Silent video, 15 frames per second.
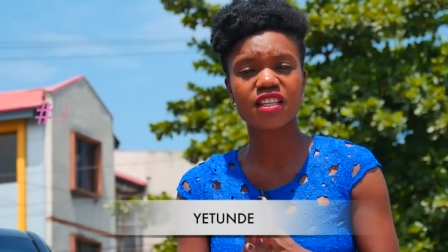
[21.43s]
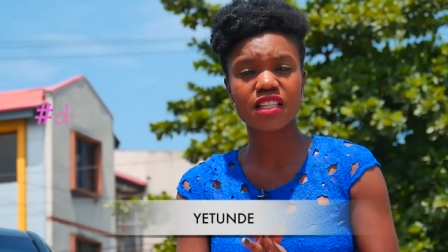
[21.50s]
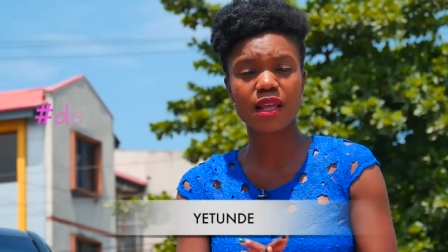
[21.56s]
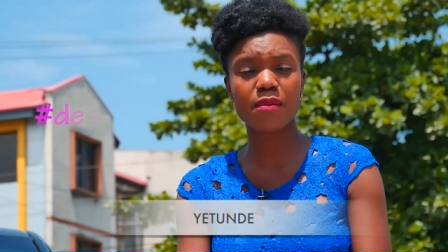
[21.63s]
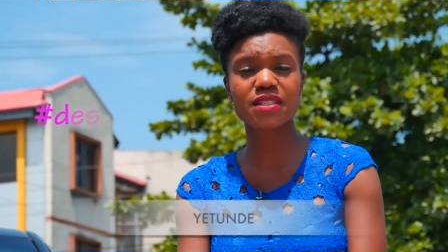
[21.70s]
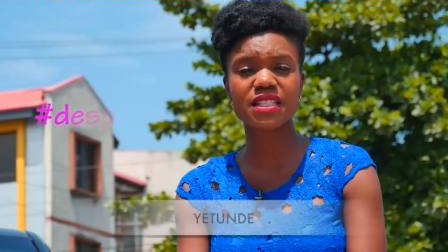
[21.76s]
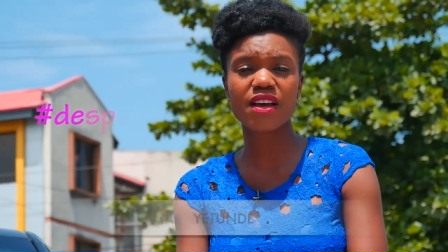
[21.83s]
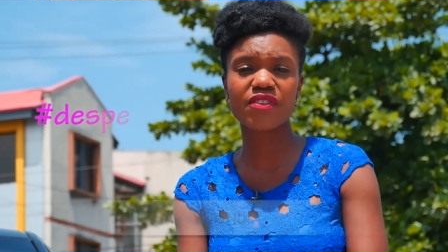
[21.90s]

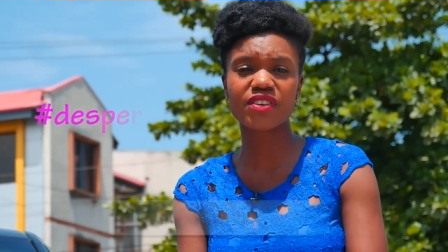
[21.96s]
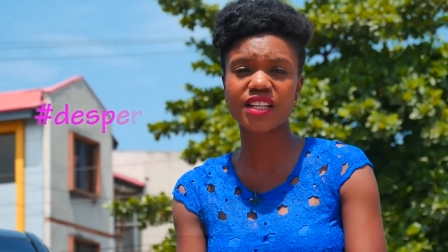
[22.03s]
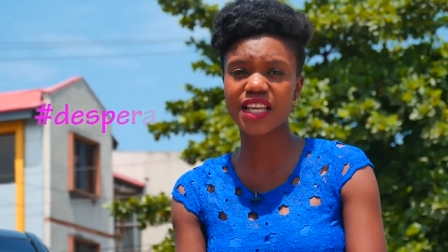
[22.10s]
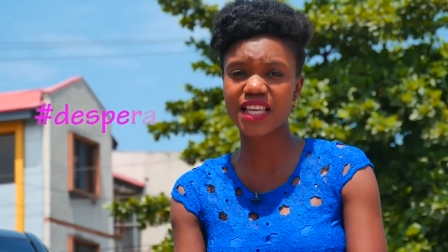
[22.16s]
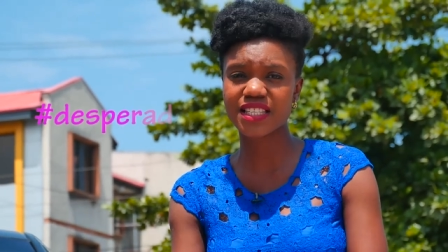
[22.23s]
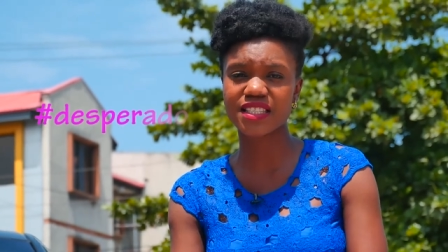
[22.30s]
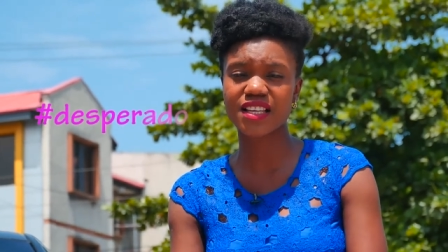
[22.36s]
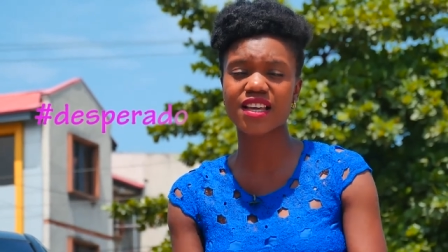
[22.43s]
Number seven
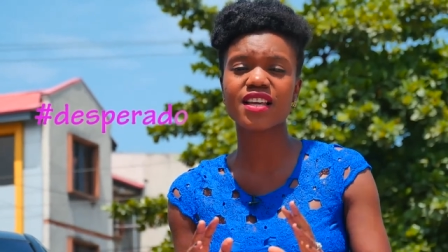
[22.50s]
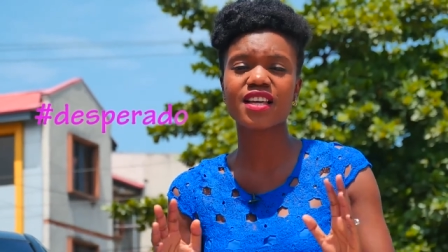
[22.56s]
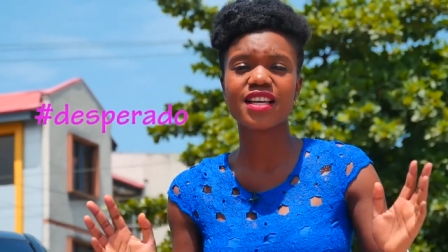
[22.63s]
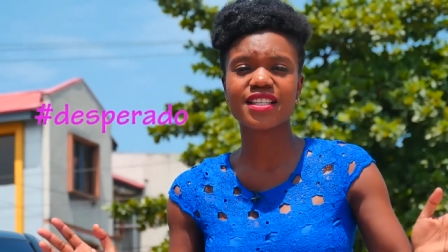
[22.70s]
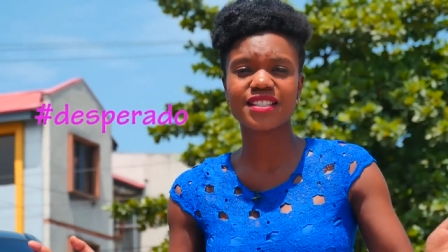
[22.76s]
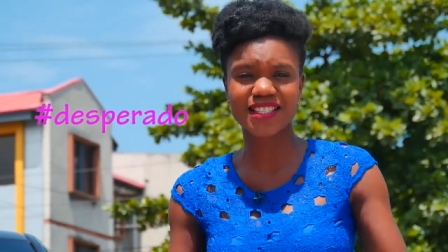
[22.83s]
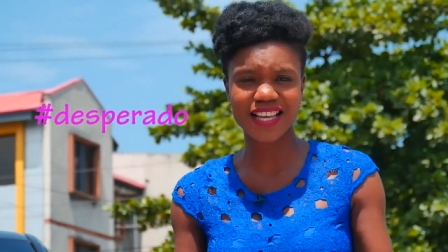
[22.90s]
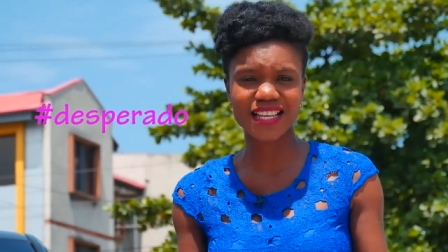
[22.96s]
is the
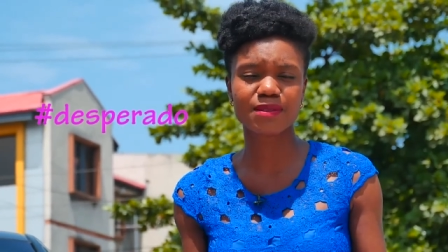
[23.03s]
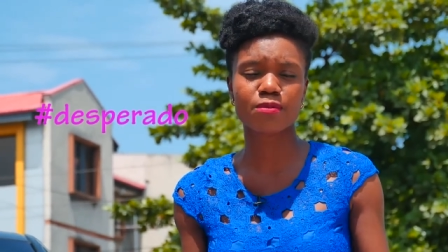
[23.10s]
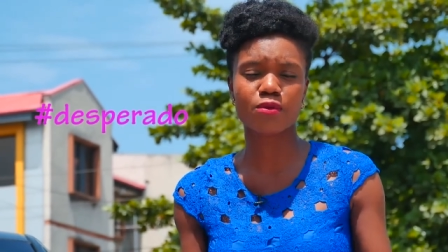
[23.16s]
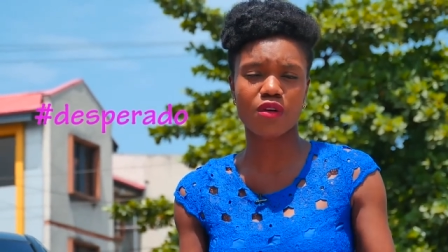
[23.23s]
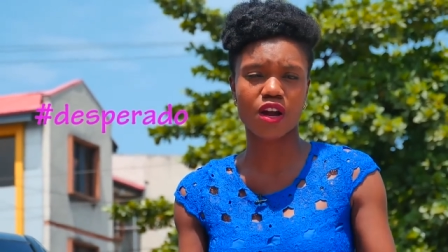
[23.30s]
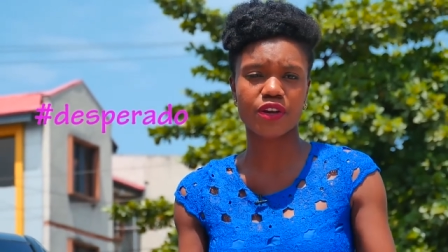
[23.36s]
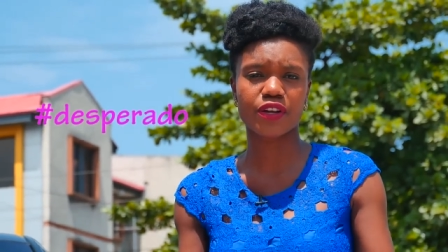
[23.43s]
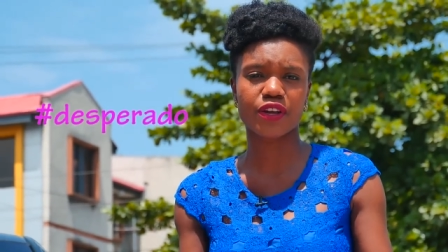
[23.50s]

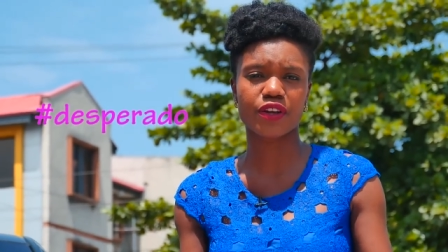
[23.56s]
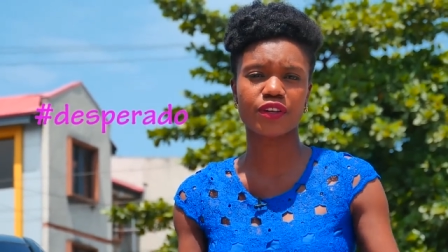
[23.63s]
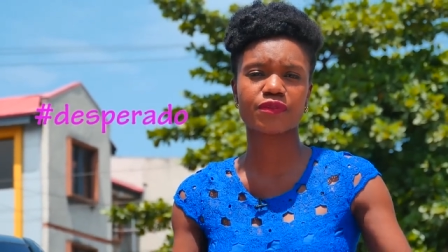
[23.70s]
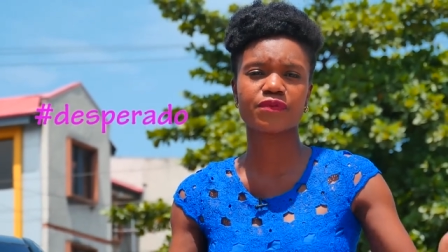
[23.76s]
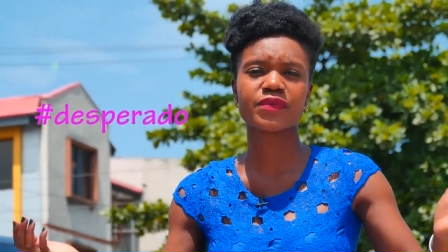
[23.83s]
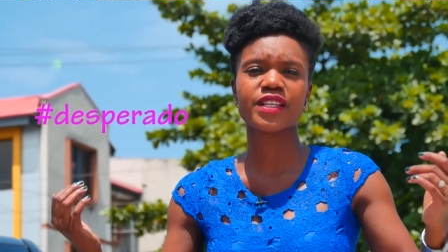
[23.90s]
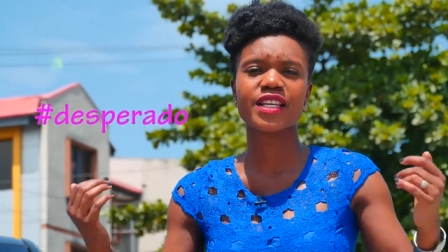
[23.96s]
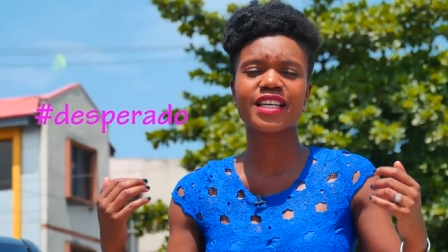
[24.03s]
Desperado.
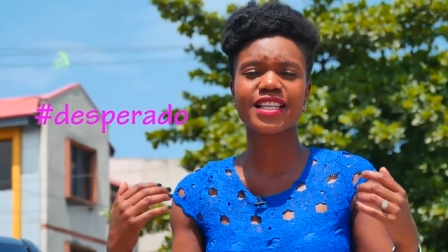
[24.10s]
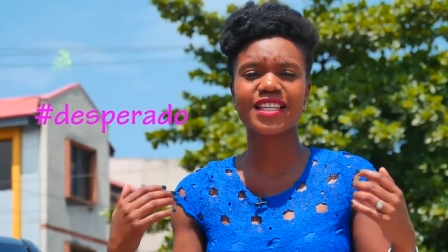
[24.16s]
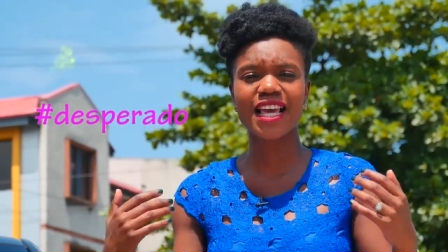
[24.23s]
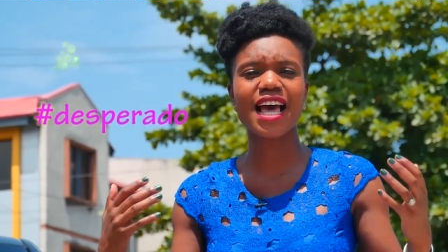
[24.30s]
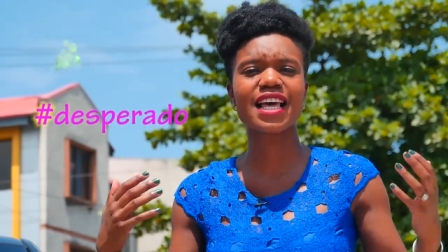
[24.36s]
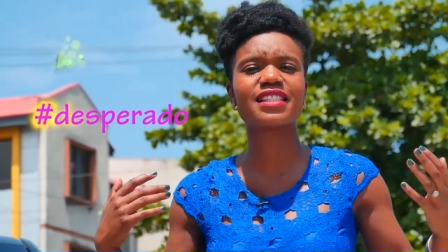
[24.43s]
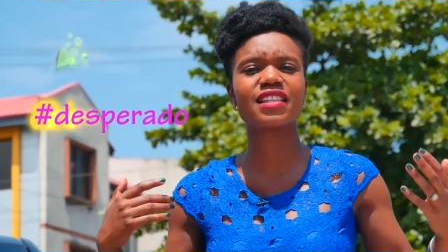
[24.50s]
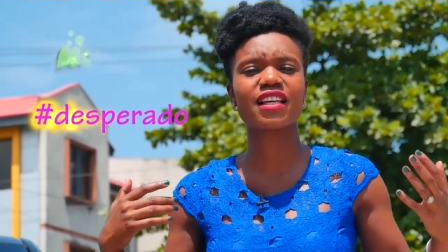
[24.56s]

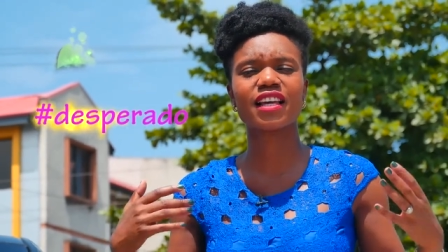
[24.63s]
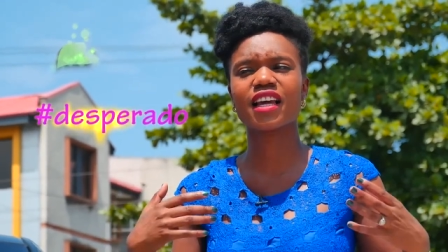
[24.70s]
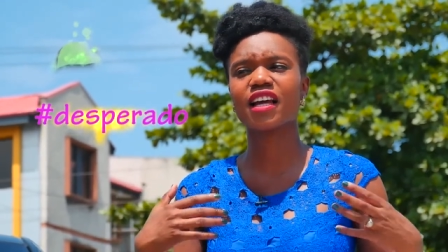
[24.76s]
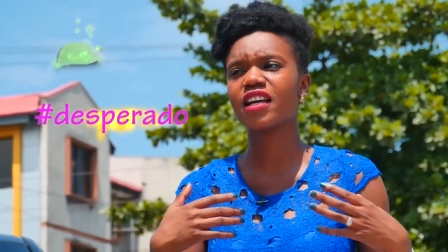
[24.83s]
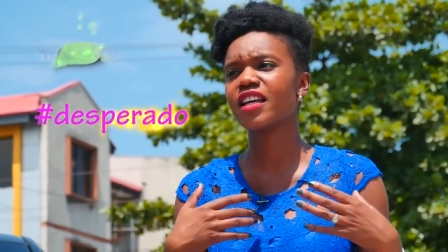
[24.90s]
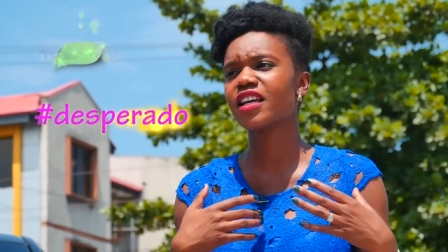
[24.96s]
Yes, like